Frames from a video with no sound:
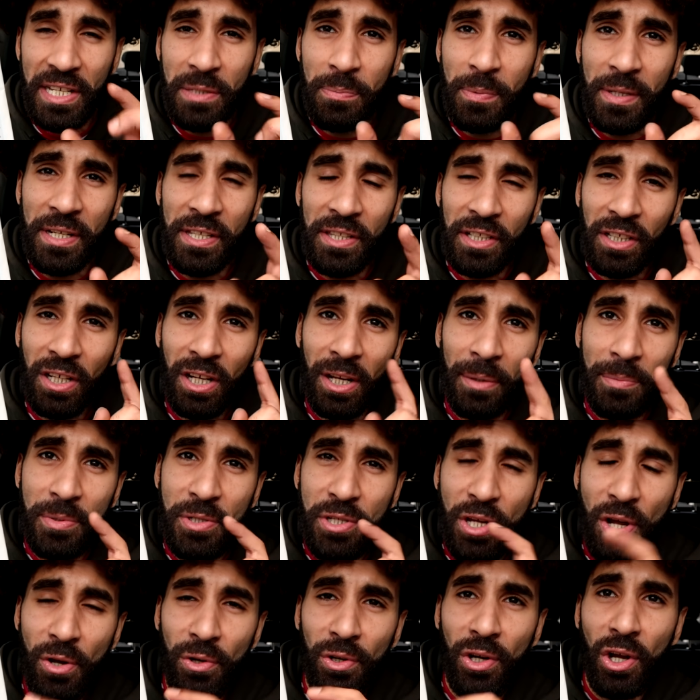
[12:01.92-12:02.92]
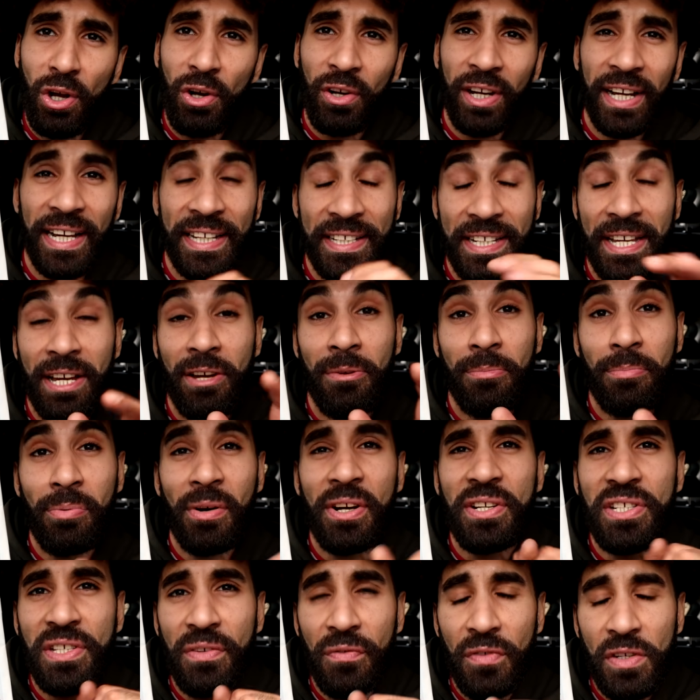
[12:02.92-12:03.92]
he's been at the club so long and how
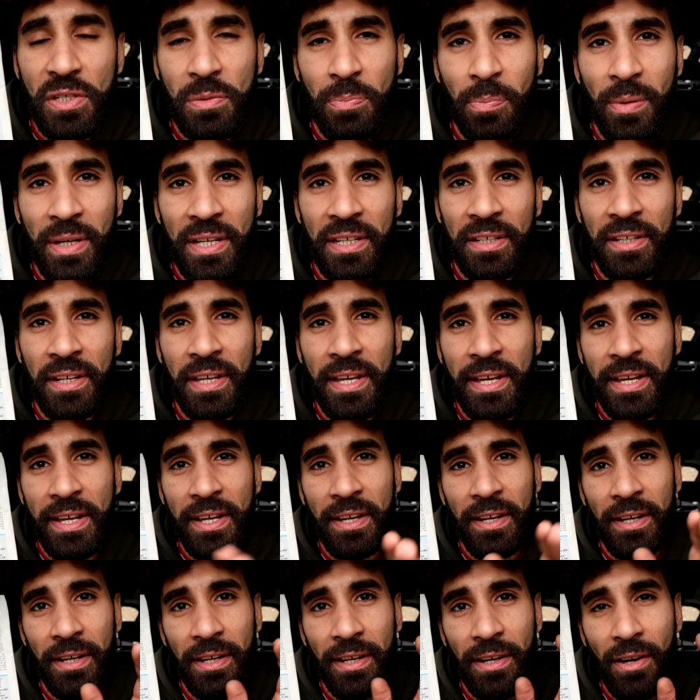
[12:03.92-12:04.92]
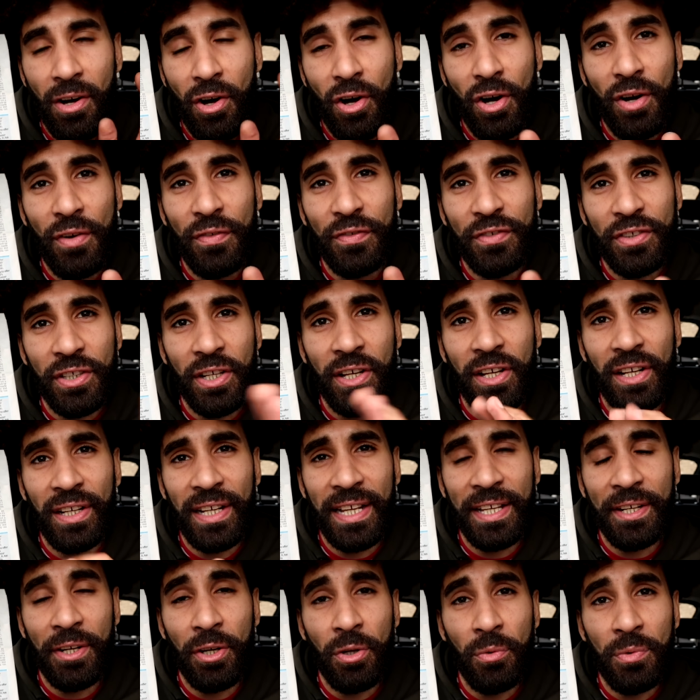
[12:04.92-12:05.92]
impressive he's been after
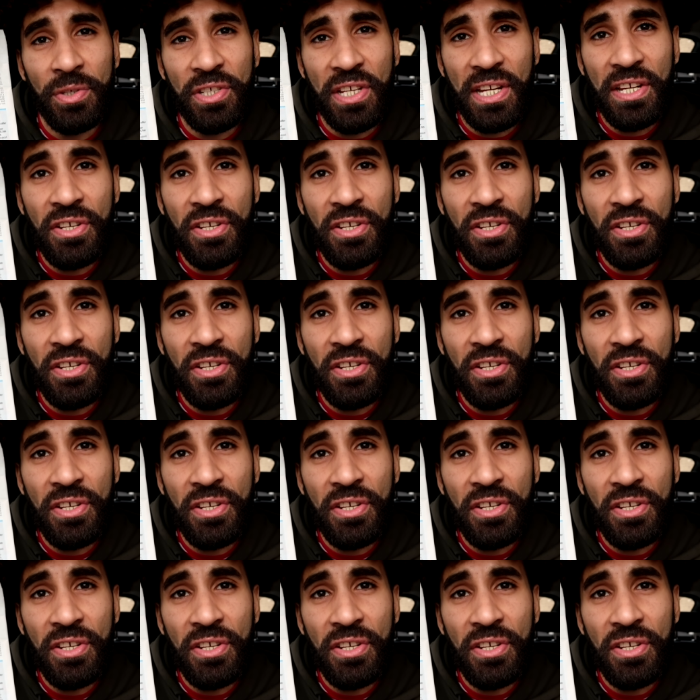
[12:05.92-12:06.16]
Leno was